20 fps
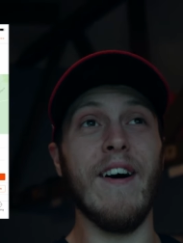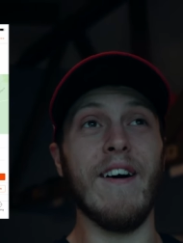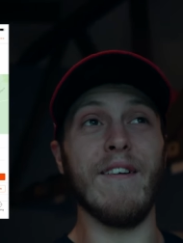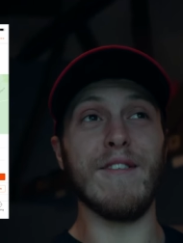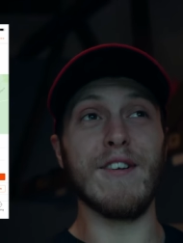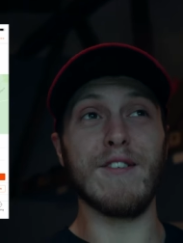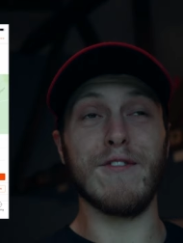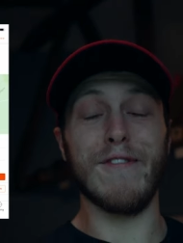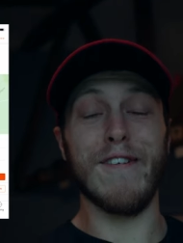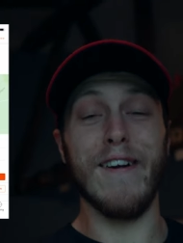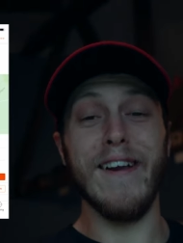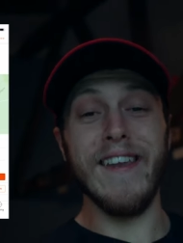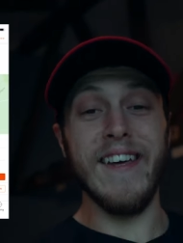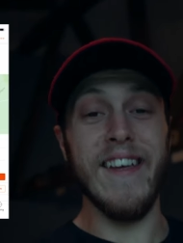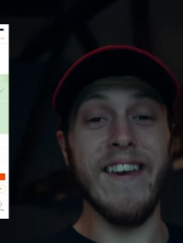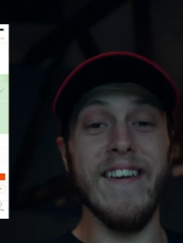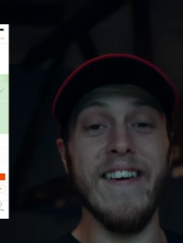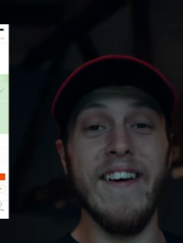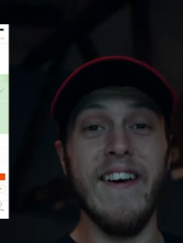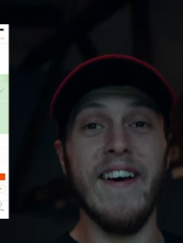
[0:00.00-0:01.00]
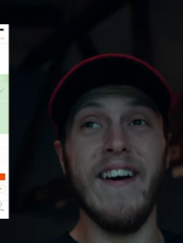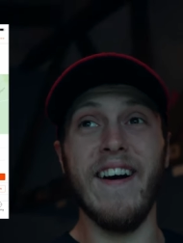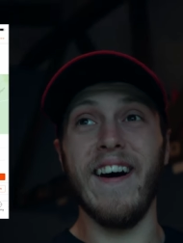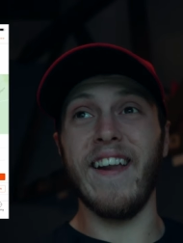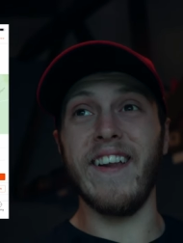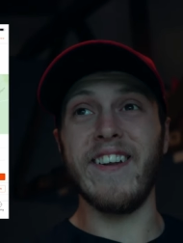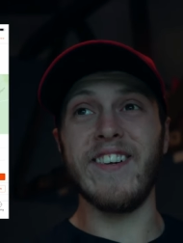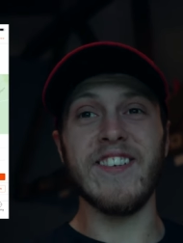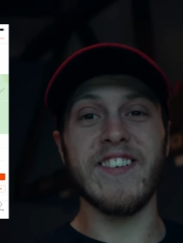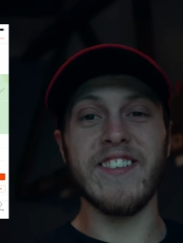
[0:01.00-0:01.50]
I was running
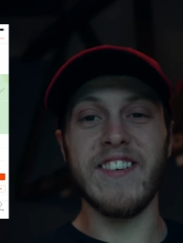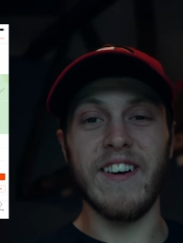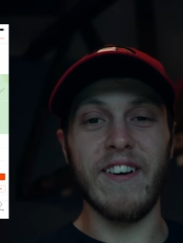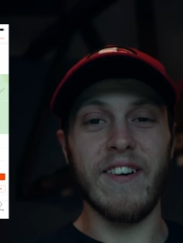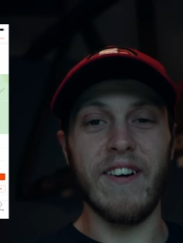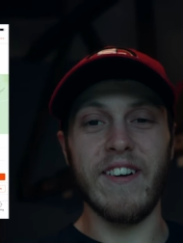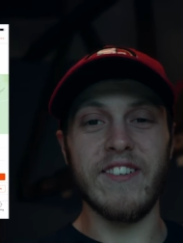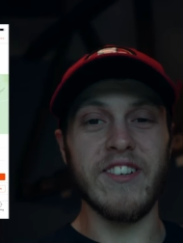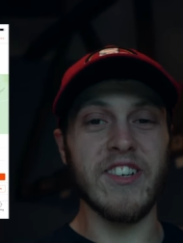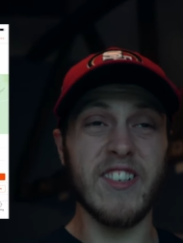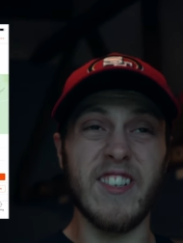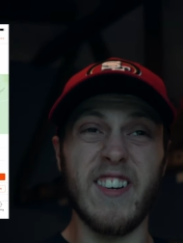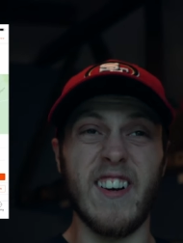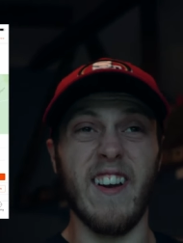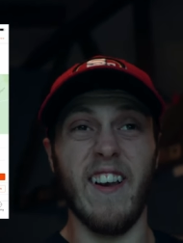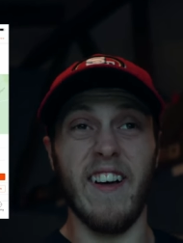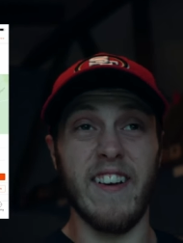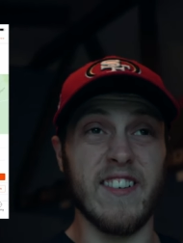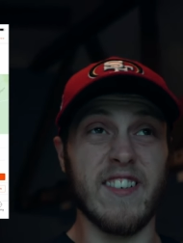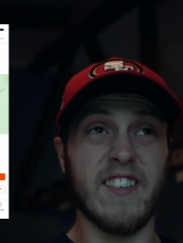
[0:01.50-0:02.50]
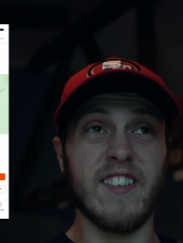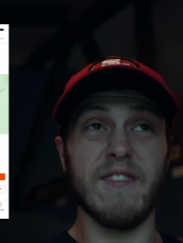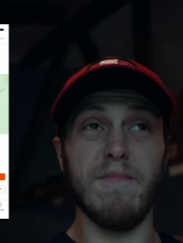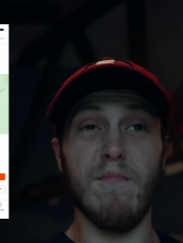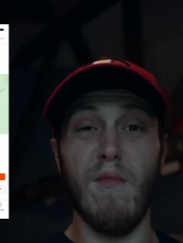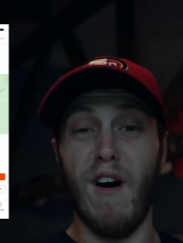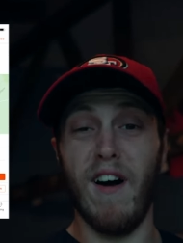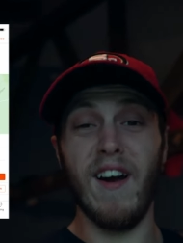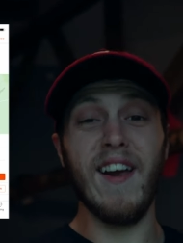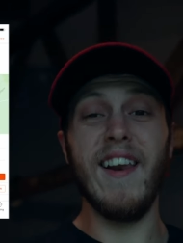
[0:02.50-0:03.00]
and I just like, I just started like
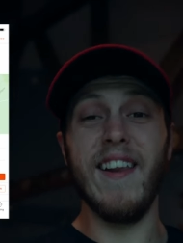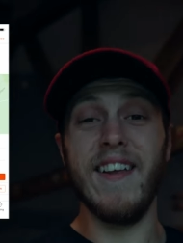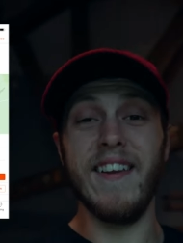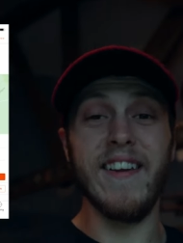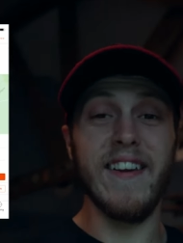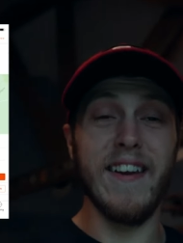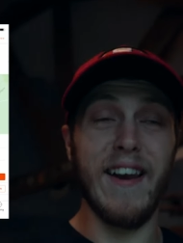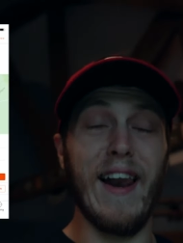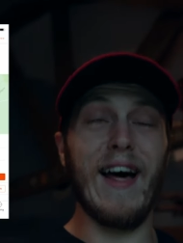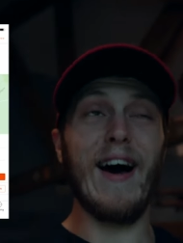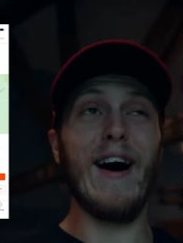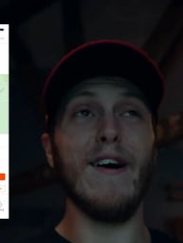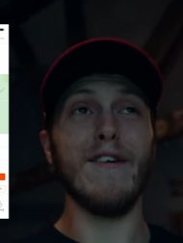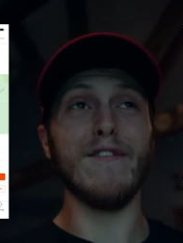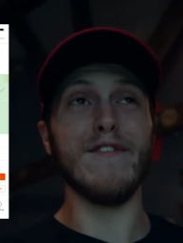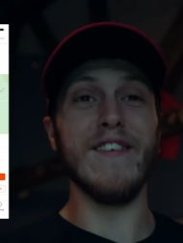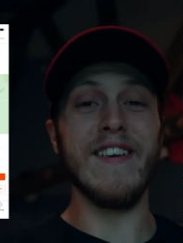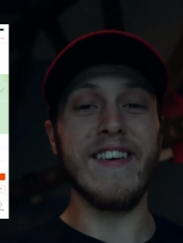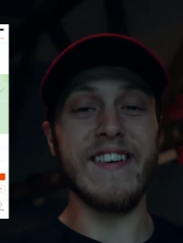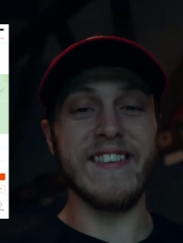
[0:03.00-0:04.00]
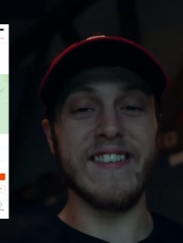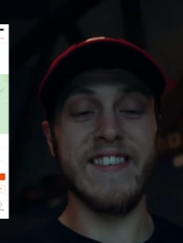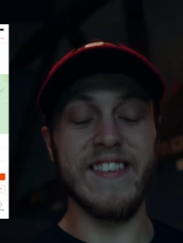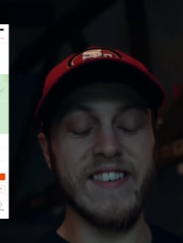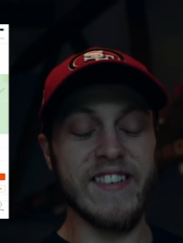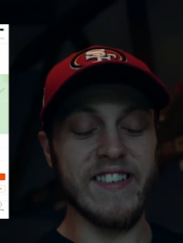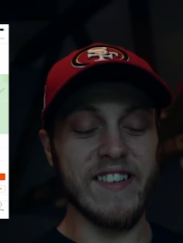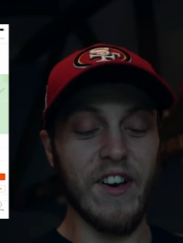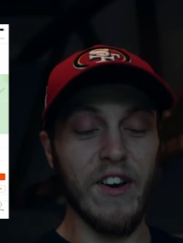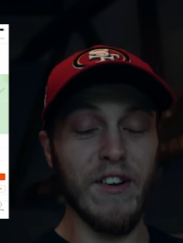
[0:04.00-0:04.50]
smiling and laughing because I
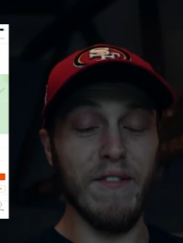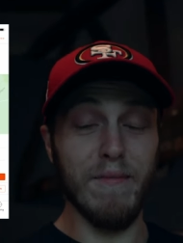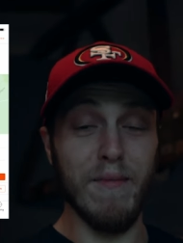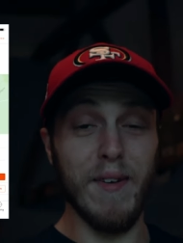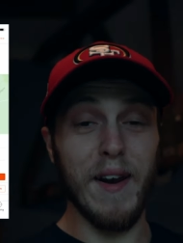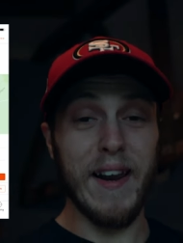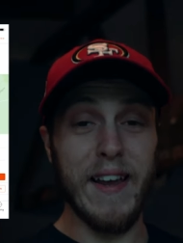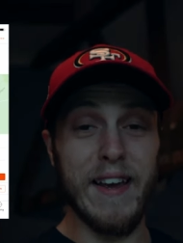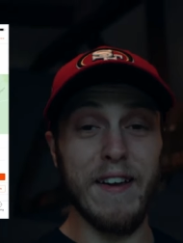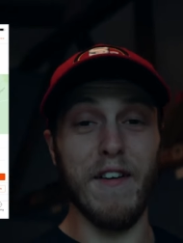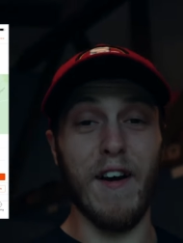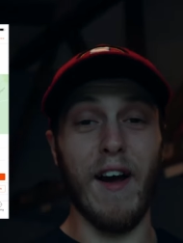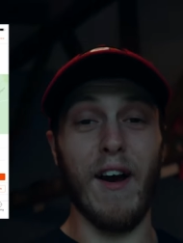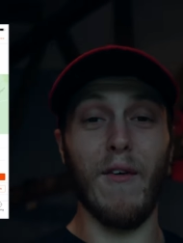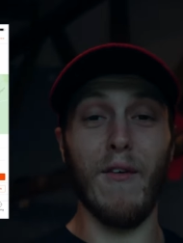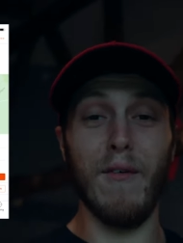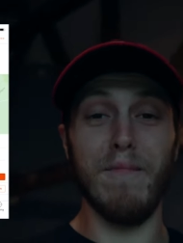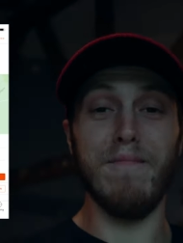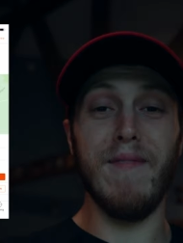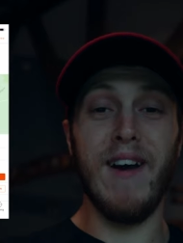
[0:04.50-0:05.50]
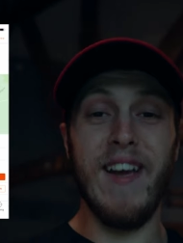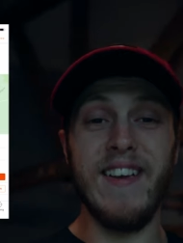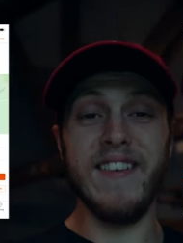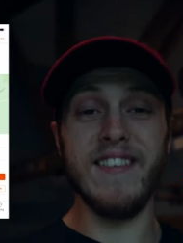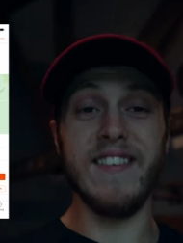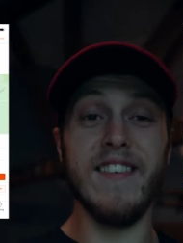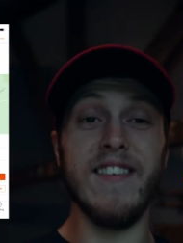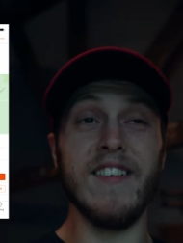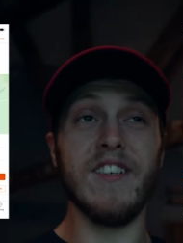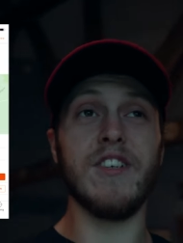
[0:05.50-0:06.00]
just couldn't believe how
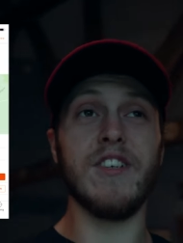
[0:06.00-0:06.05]
amazing the